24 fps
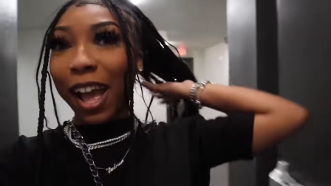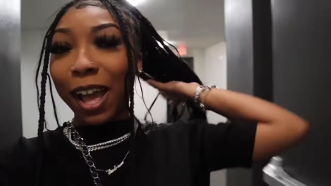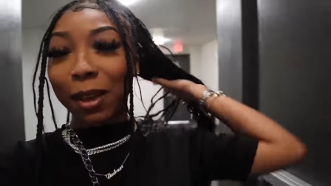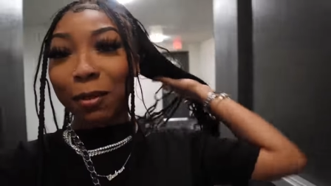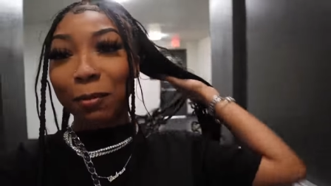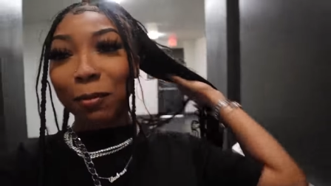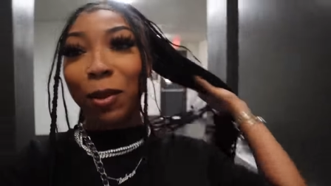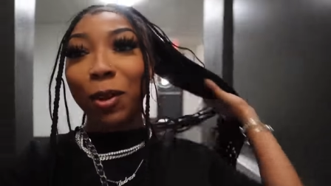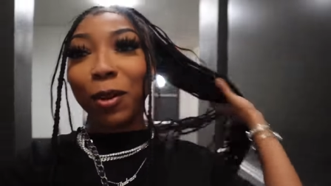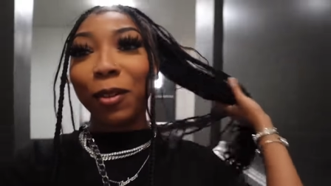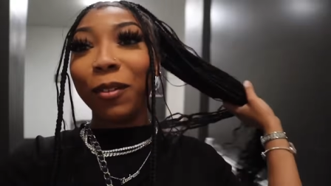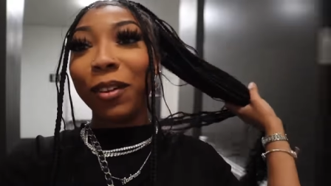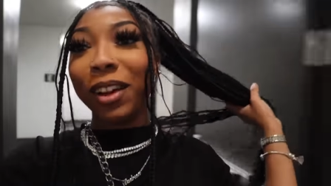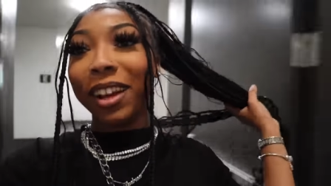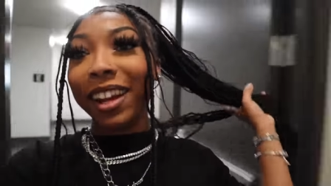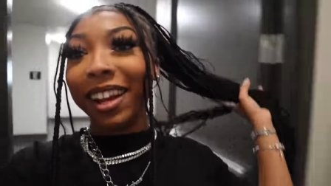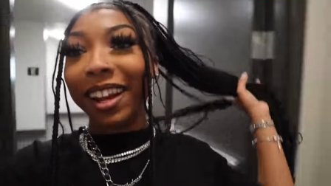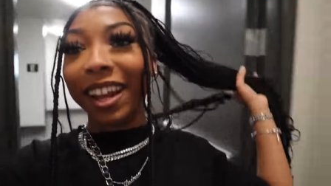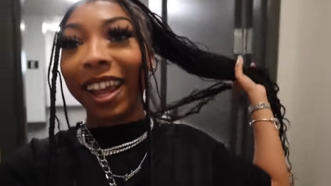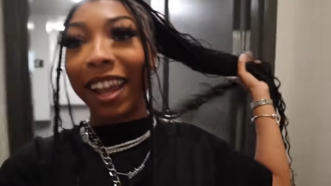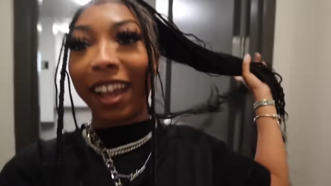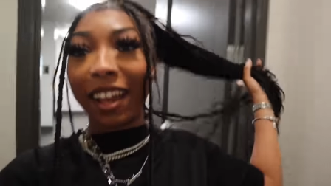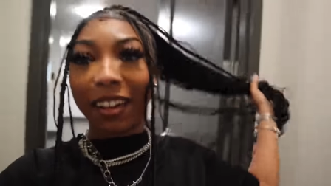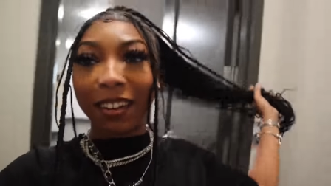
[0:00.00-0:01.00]
I'm
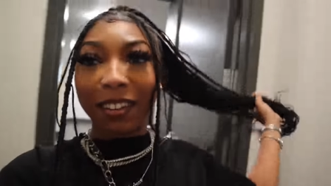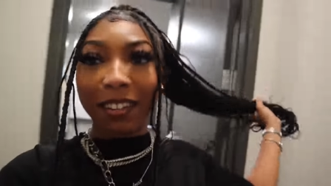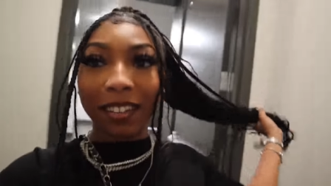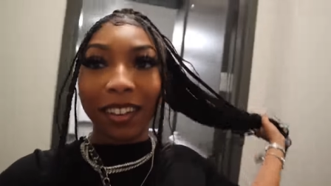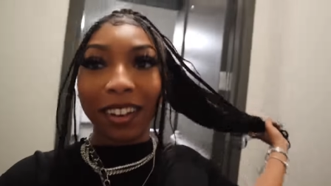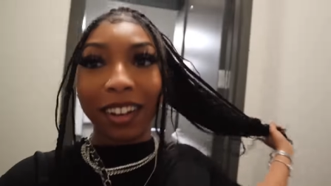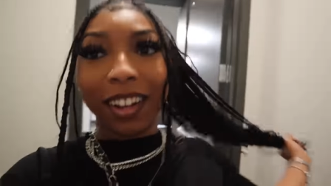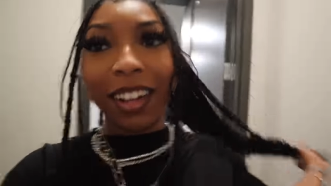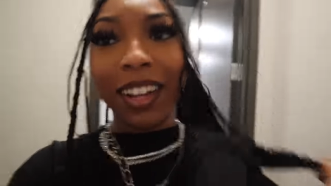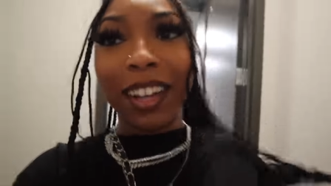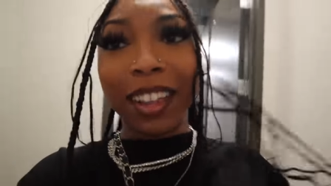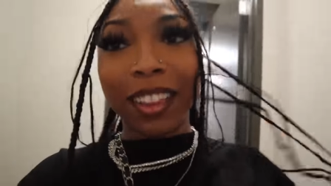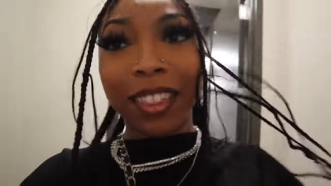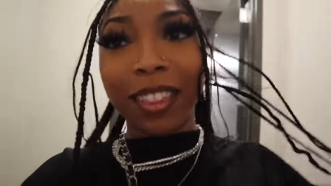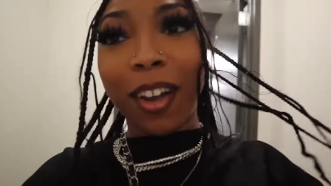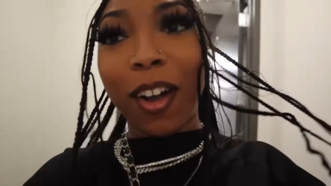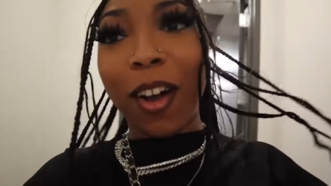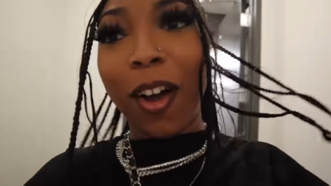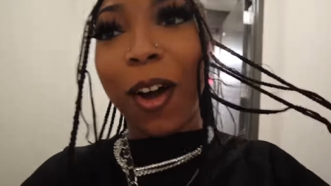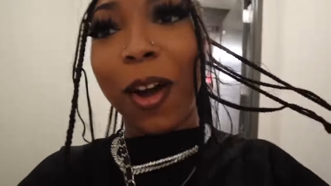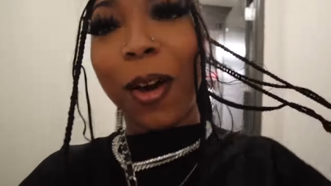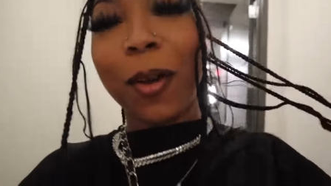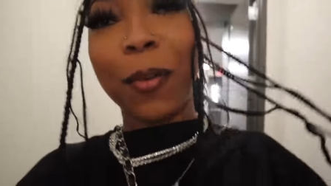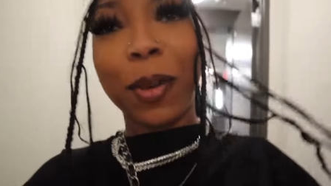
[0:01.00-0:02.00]
going down the
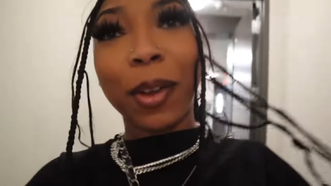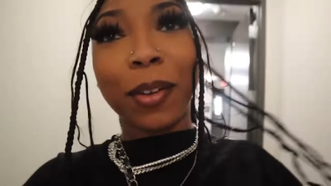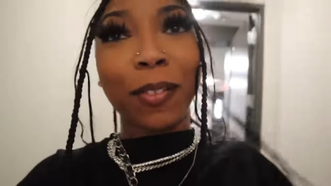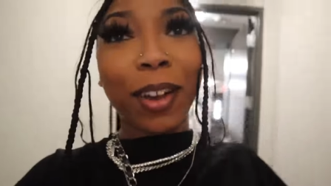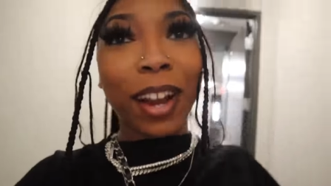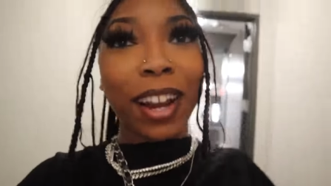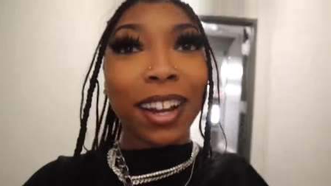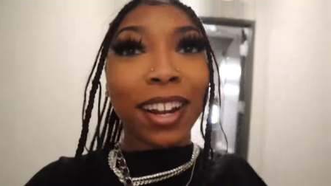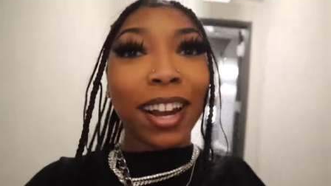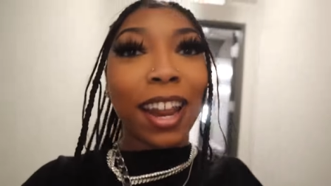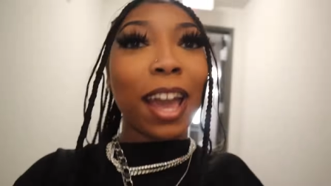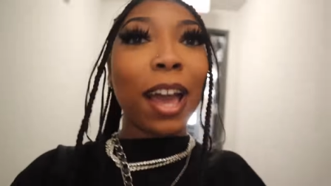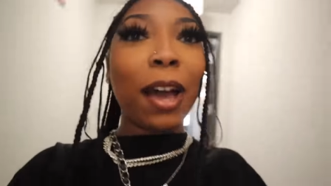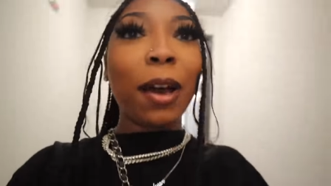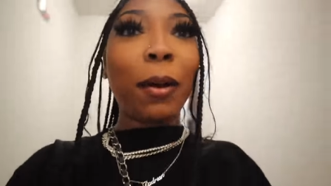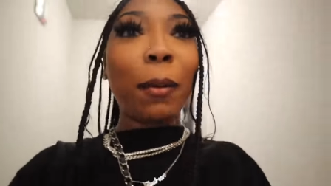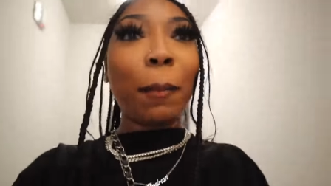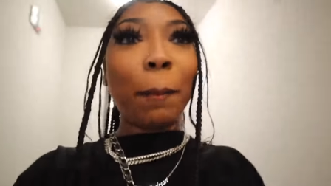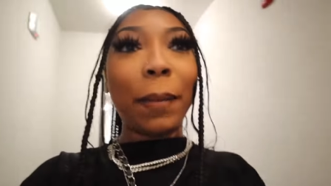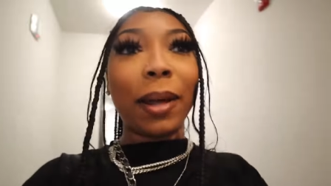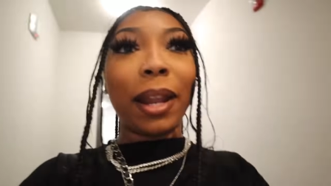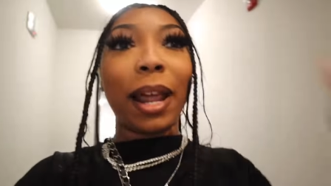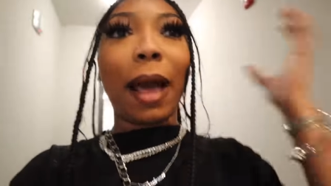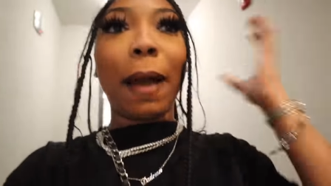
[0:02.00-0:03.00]
hallway right
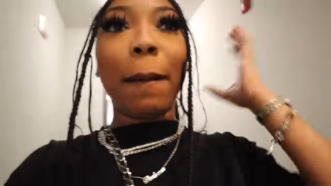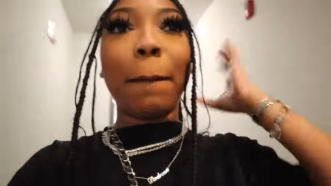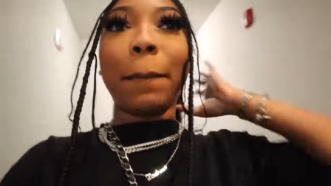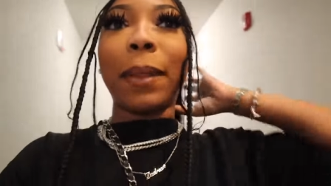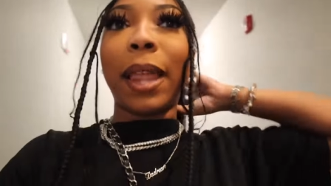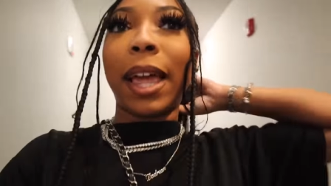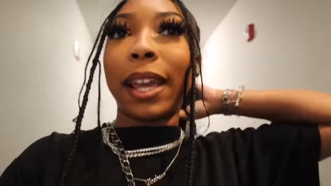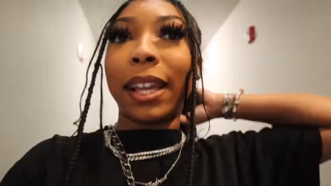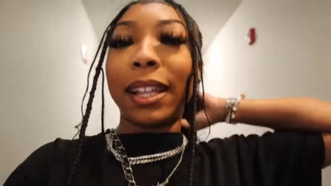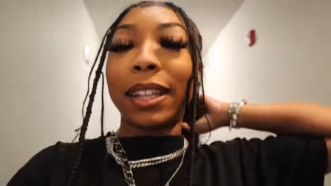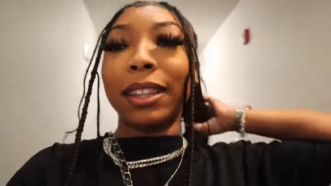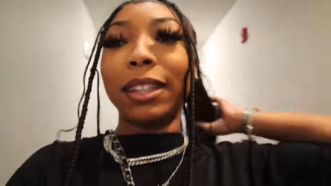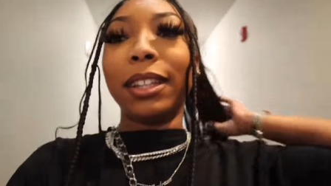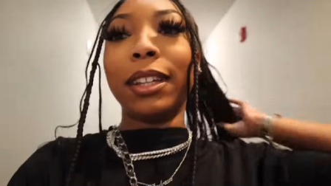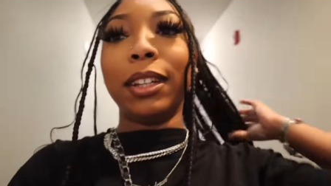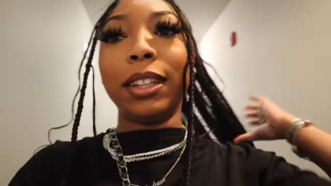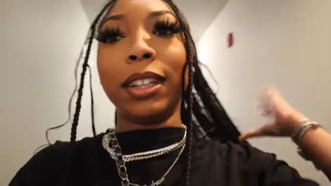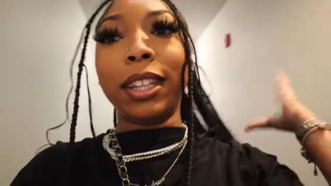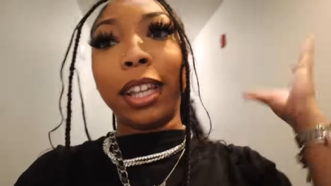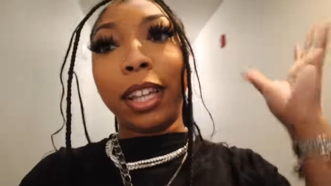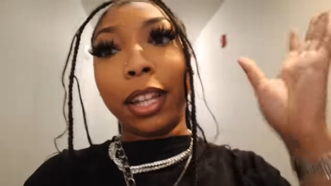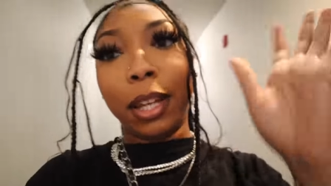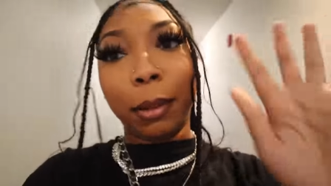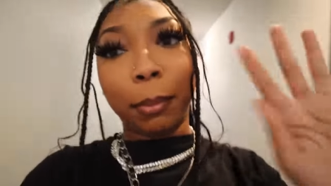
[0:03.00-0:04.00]
now, but I'm like
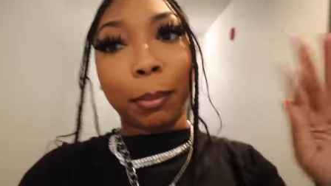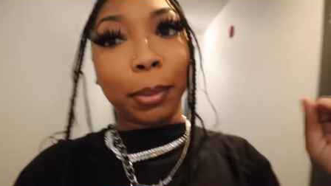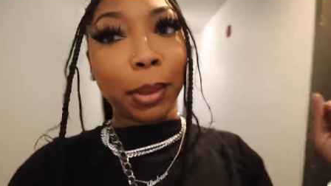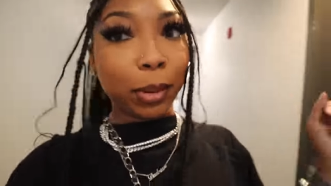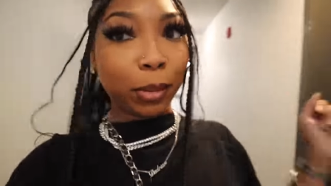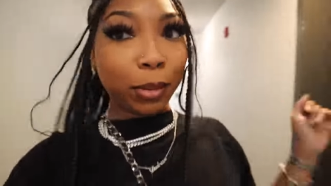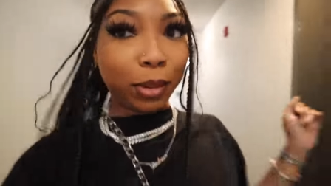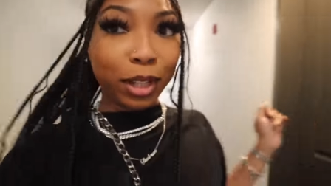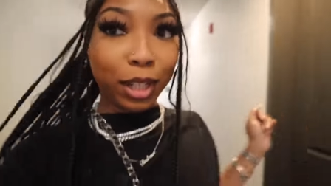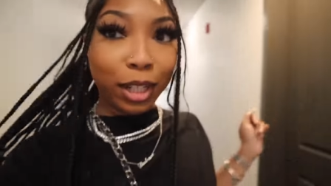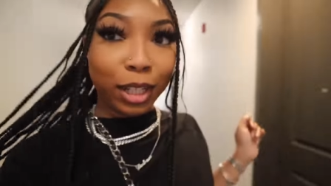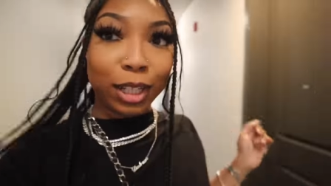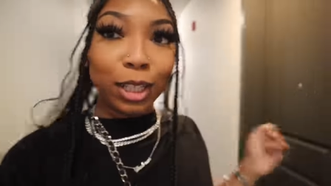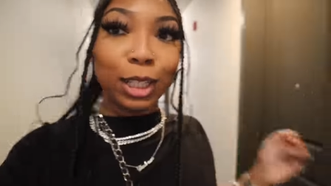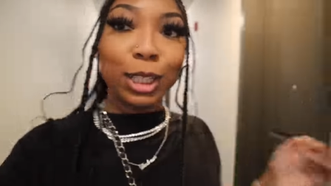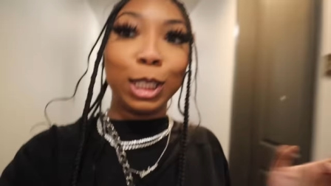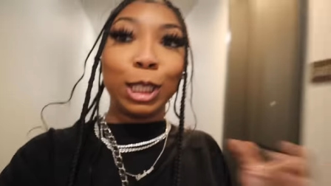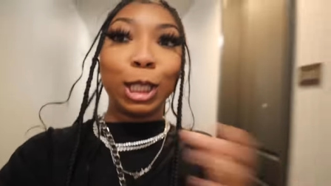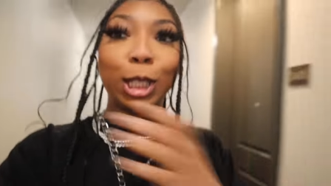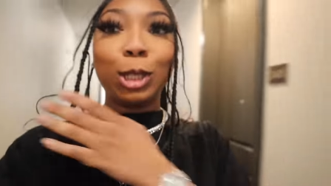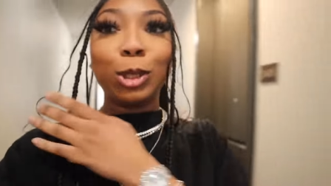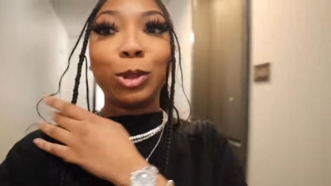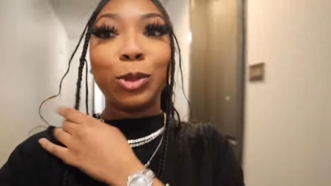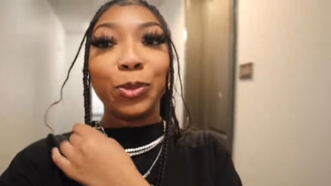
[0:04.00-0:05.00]
literally in the building,
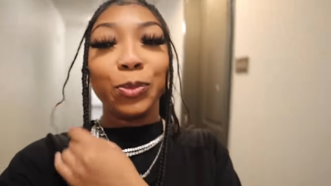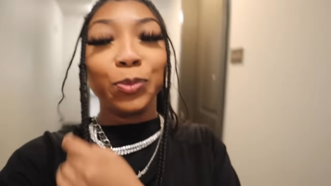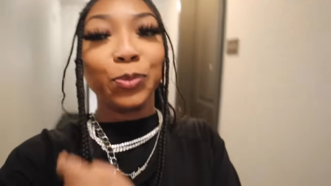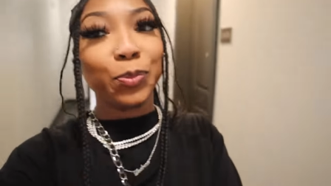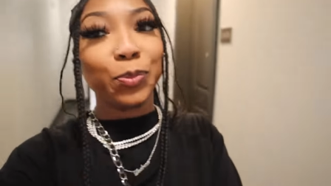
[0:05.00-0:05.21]
so